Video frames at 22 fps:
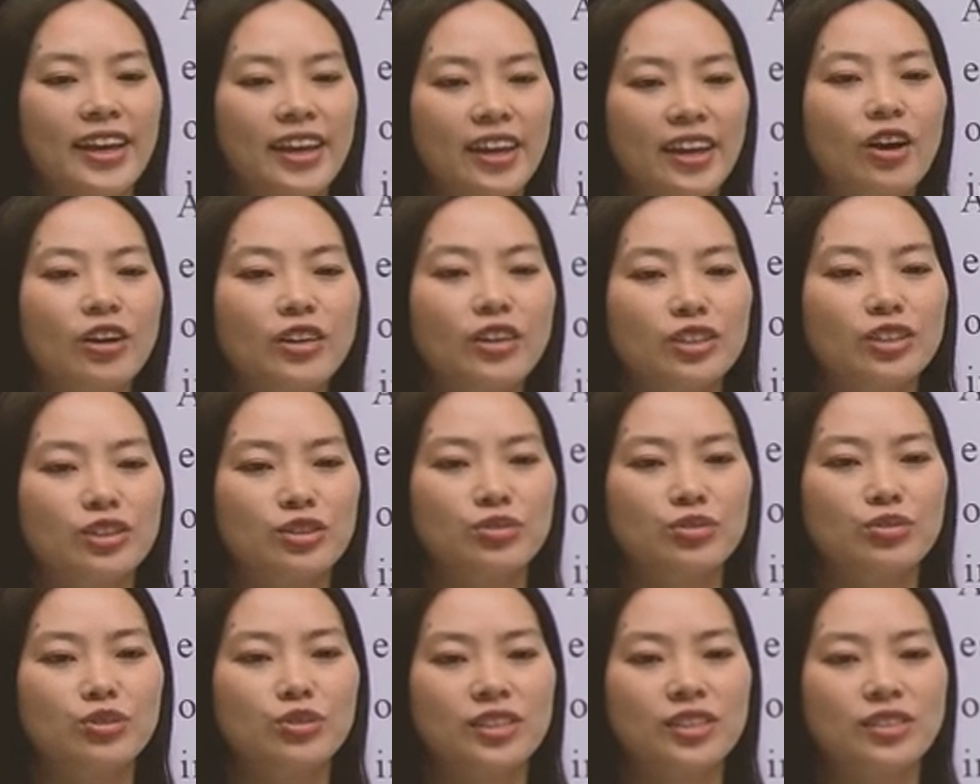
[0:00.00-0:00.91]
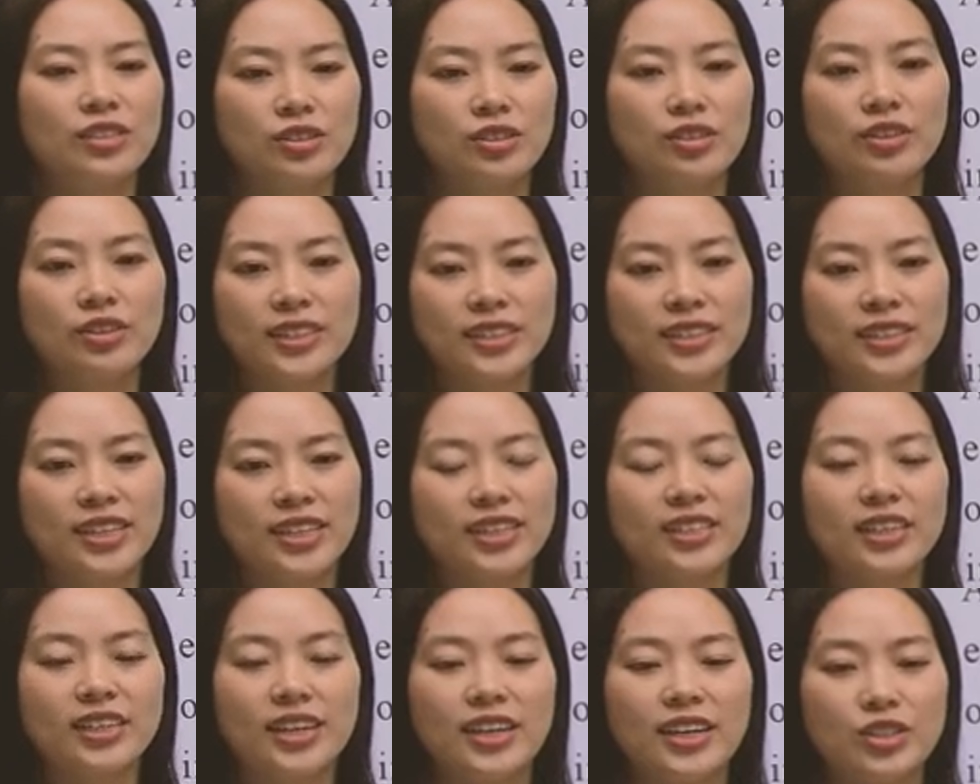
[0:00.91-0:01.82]
order to consolidate
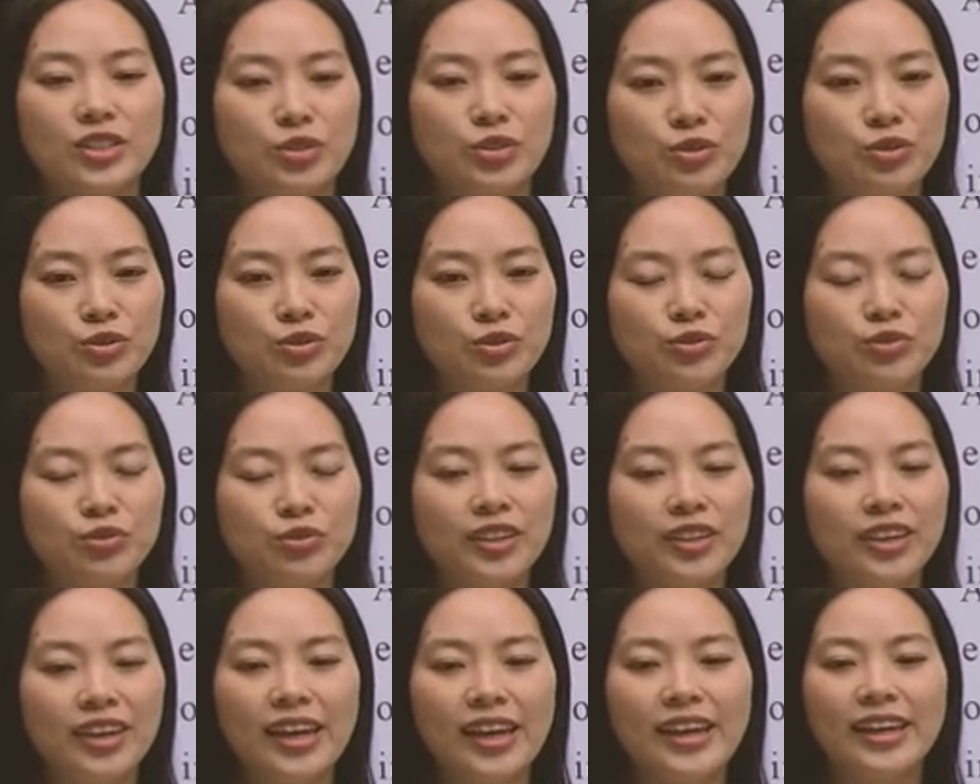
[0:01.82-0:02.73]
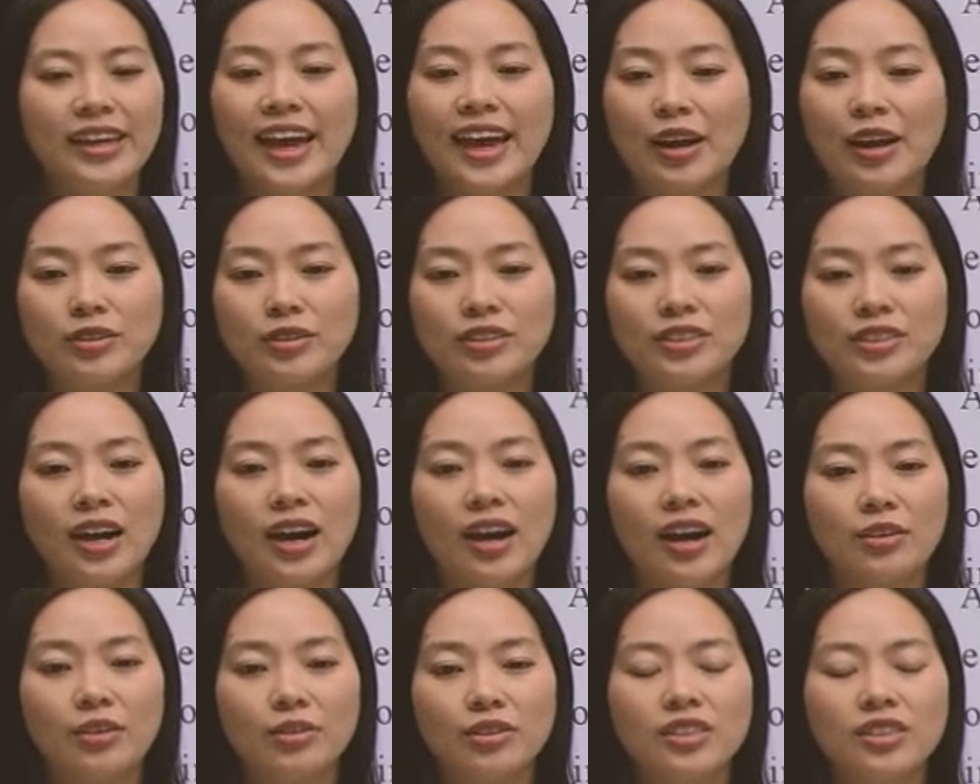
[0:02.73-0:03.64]
his rule, he carried
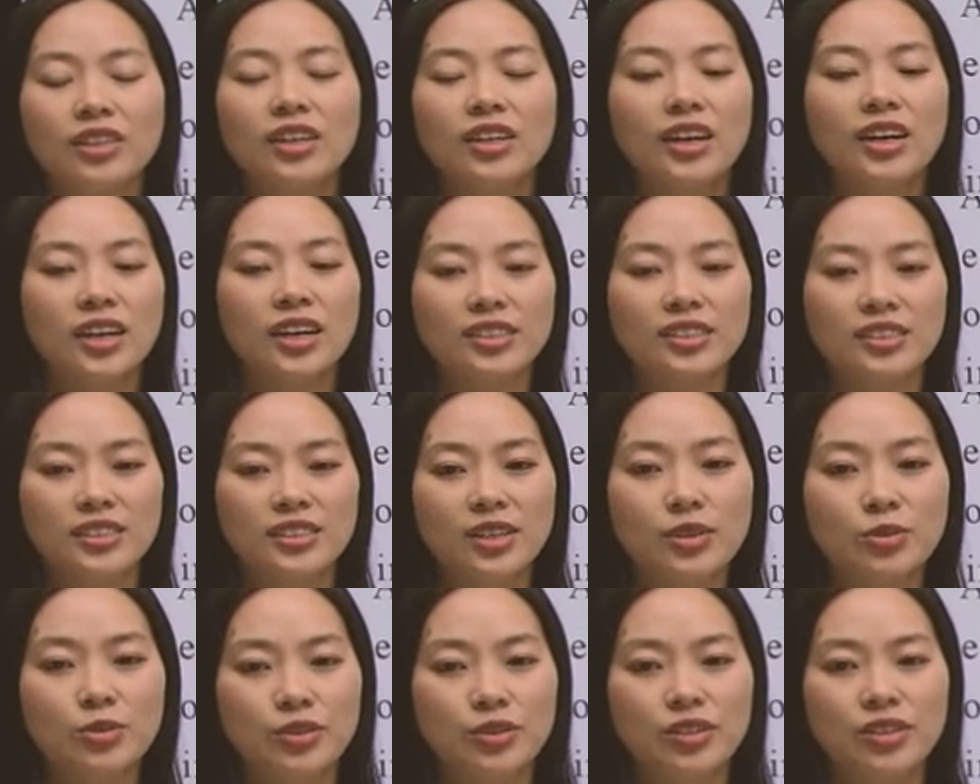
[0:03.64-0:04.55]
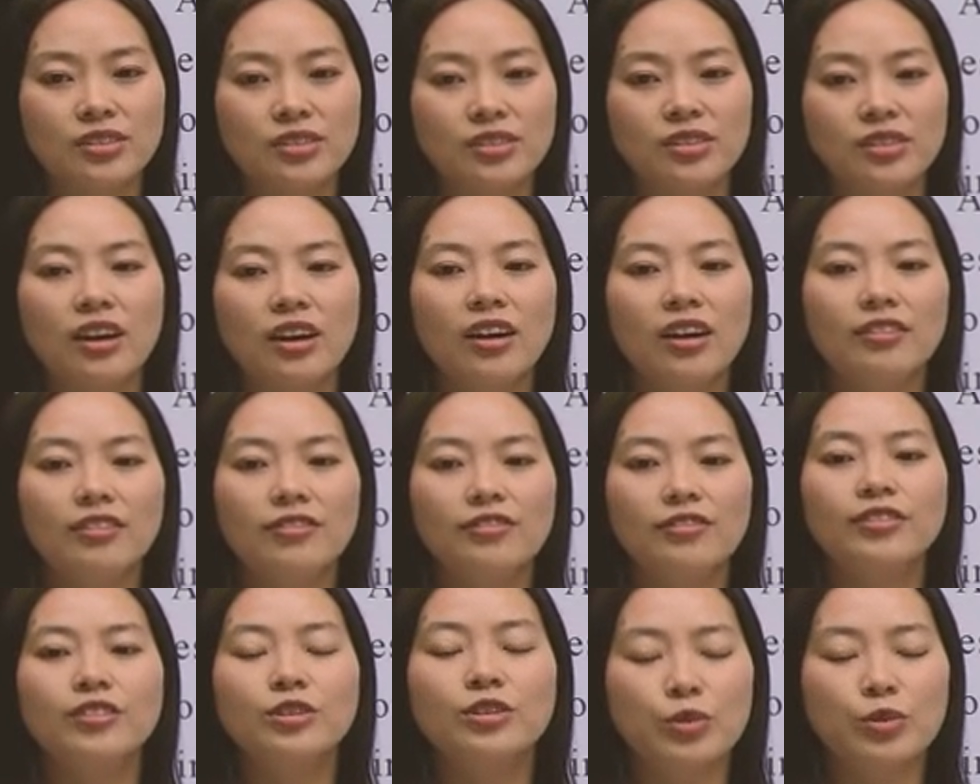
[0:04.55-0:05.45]
out a series of
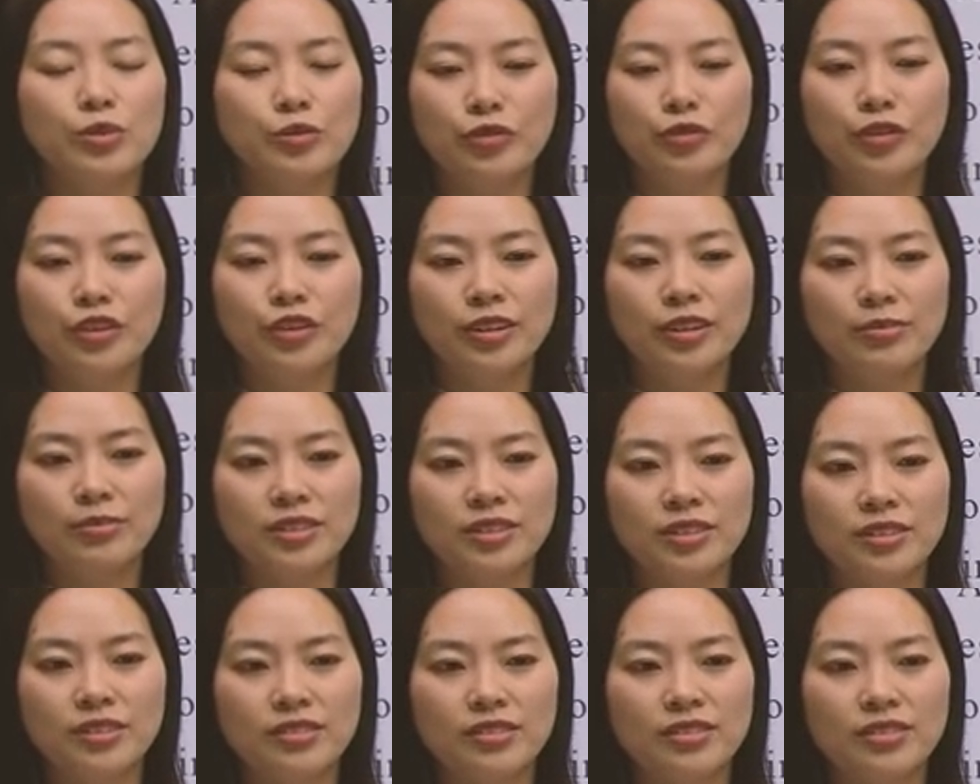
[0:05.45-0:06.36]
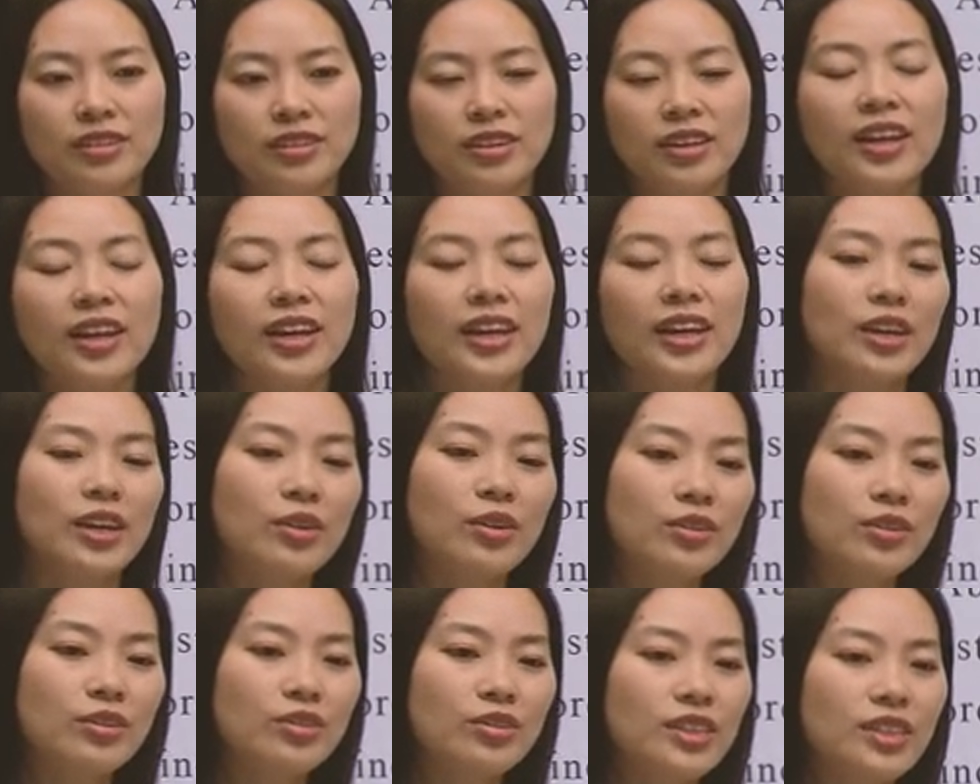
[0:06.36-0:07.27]
reforms,
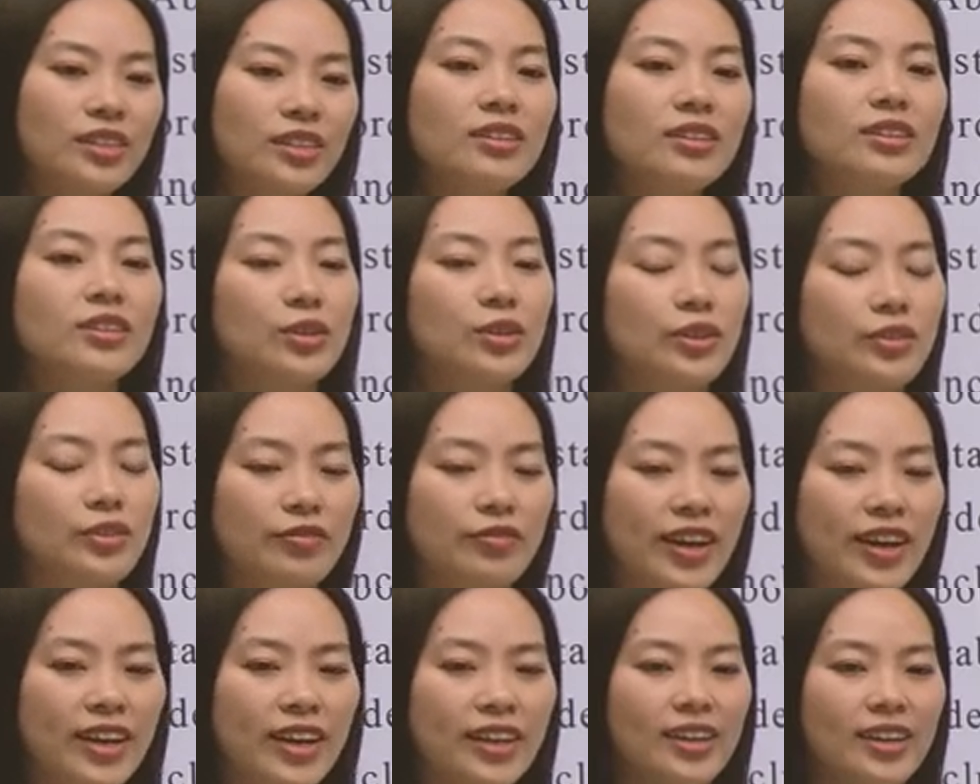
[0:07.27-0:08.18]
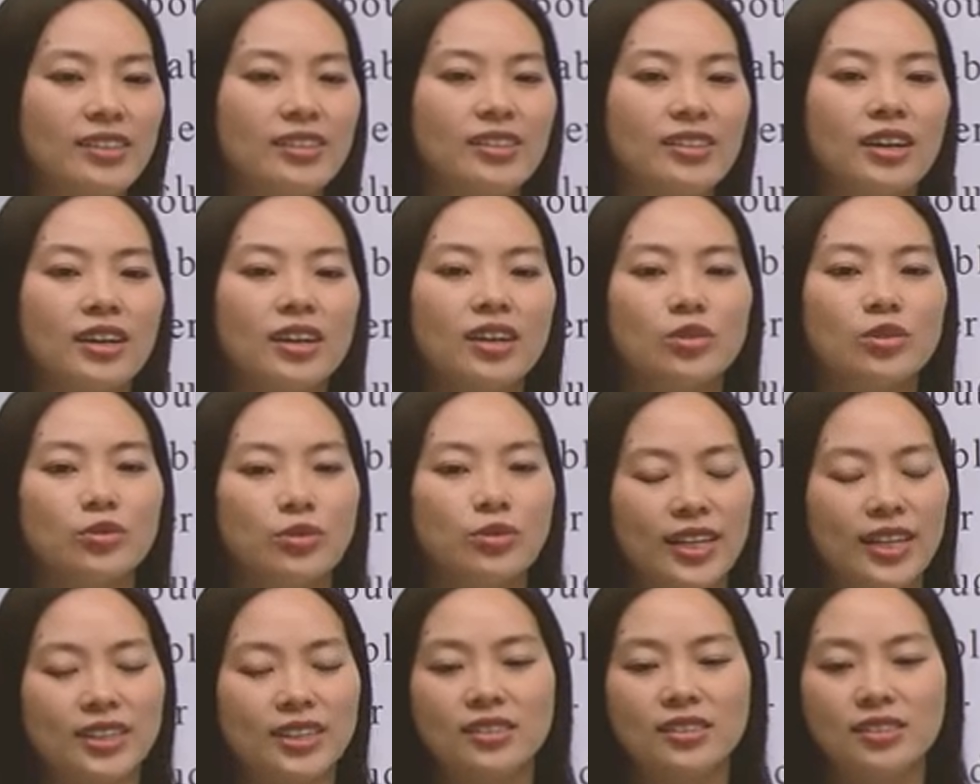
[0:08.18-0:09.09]
including unifying the
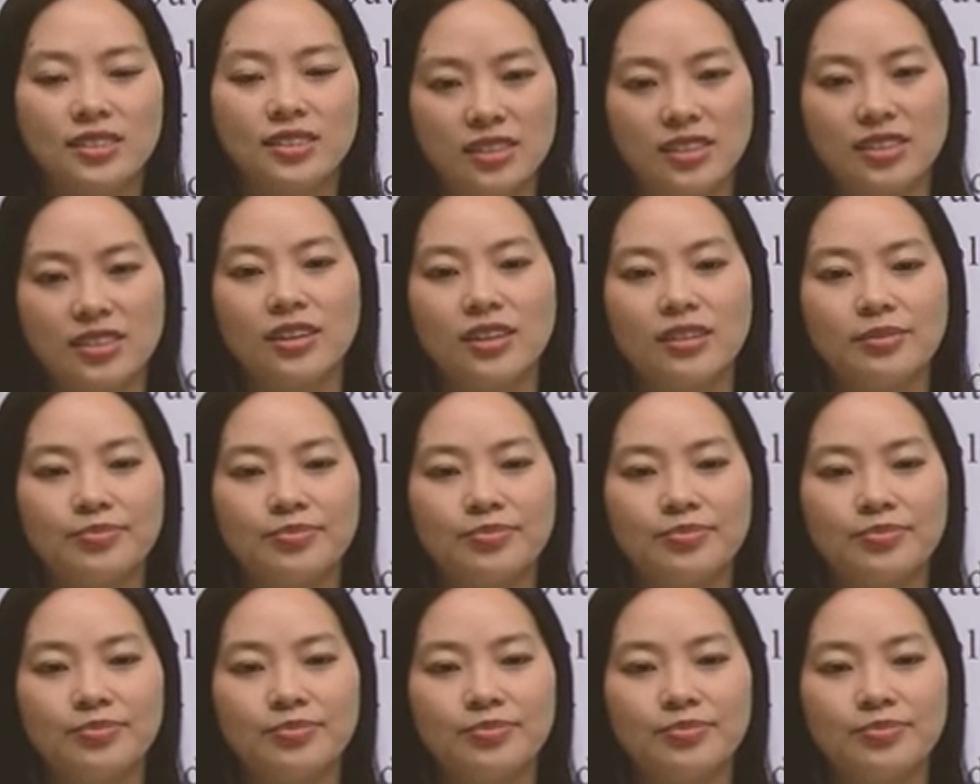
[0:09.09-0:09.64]
writing system.